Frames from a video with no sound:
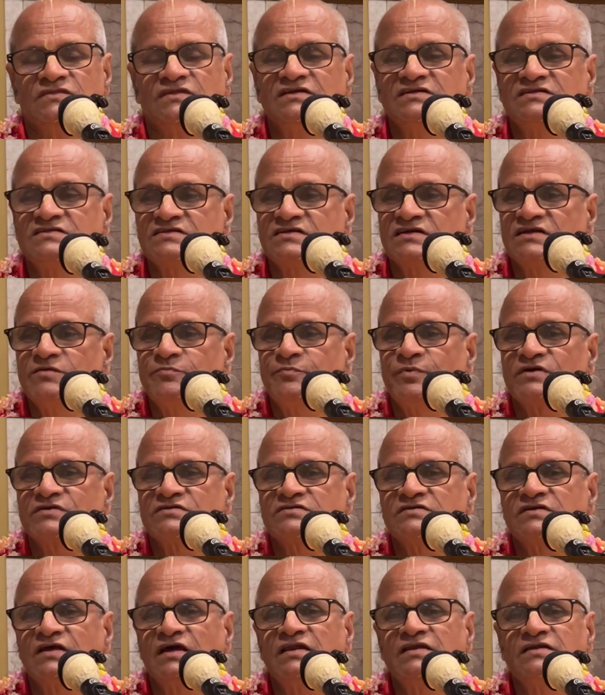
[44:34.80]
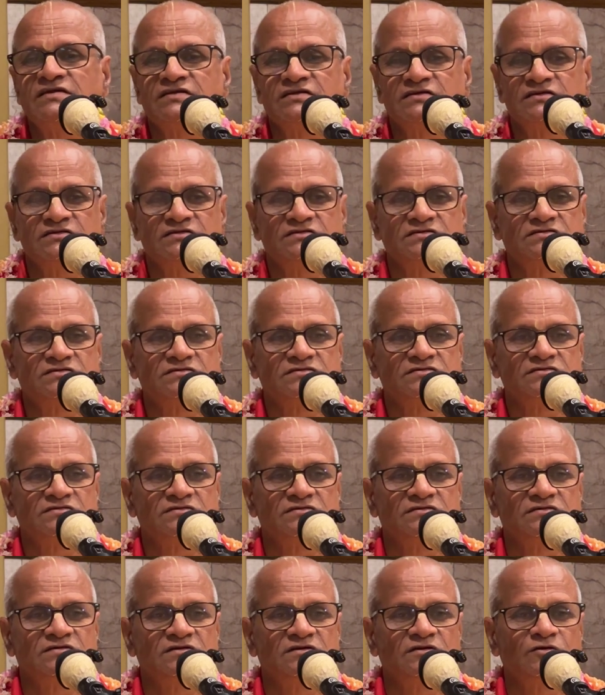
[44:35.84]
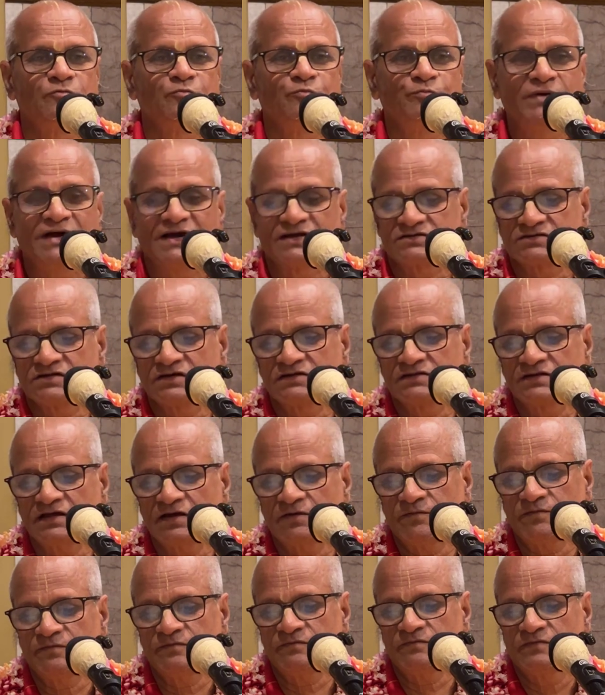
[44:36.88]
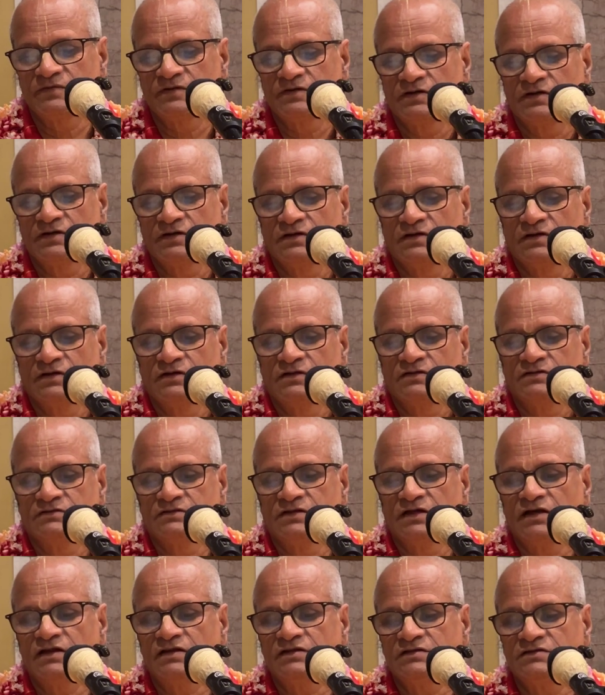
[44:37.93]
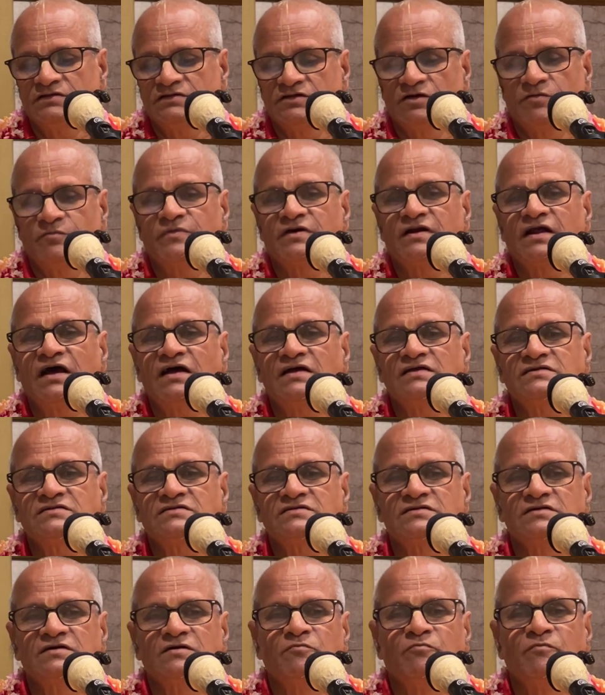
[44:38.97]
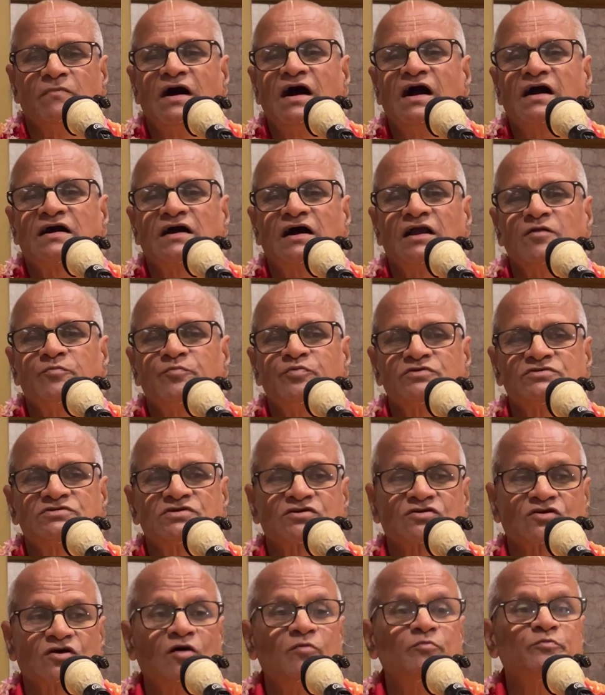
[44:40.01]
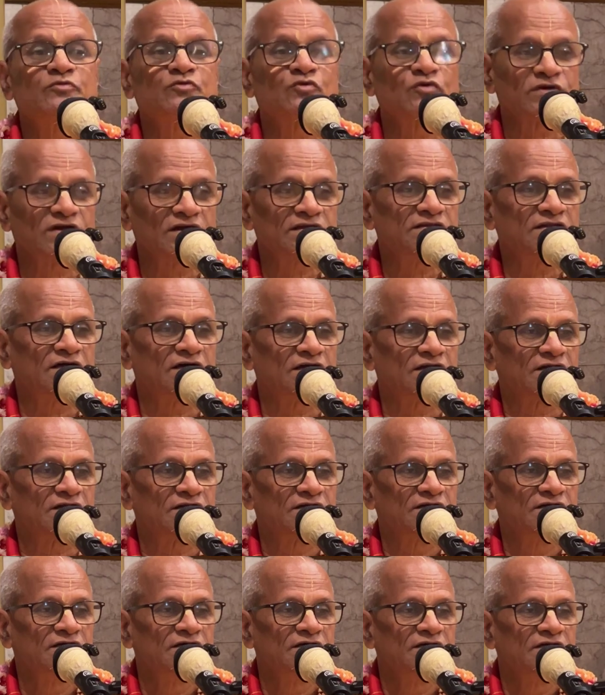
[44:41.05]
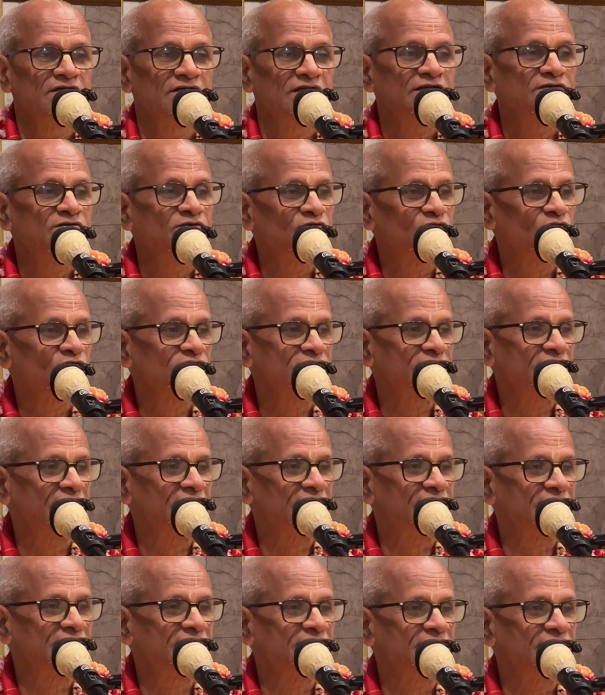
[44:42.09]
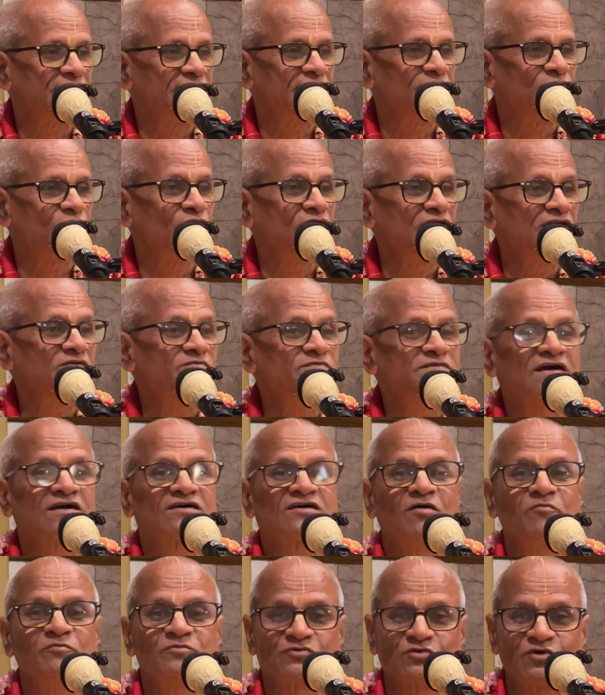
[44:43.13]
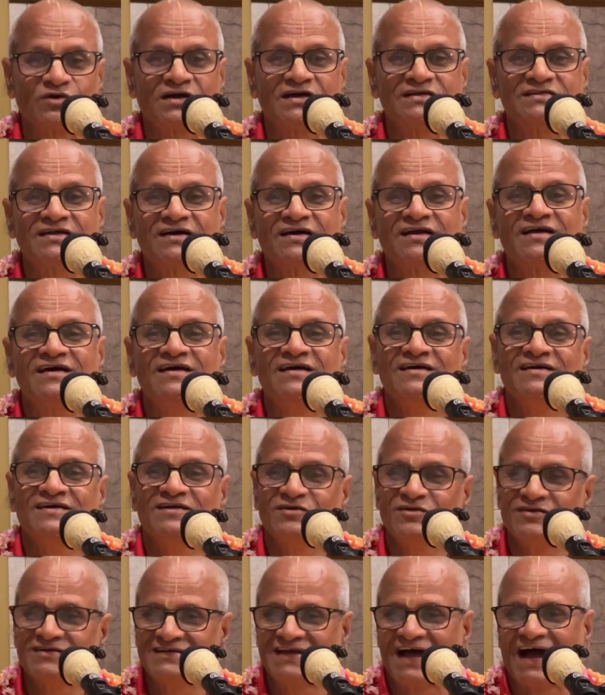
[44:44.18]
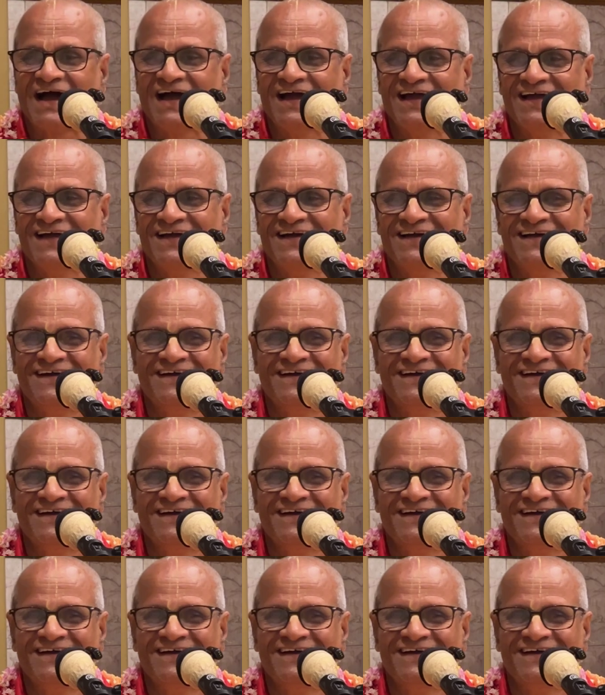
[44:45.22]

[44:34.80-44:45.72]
these three personalities, Vyasadeva, then Yamaraj, Mahakala Purusa come together. There is no death. Only if they come together, he will die.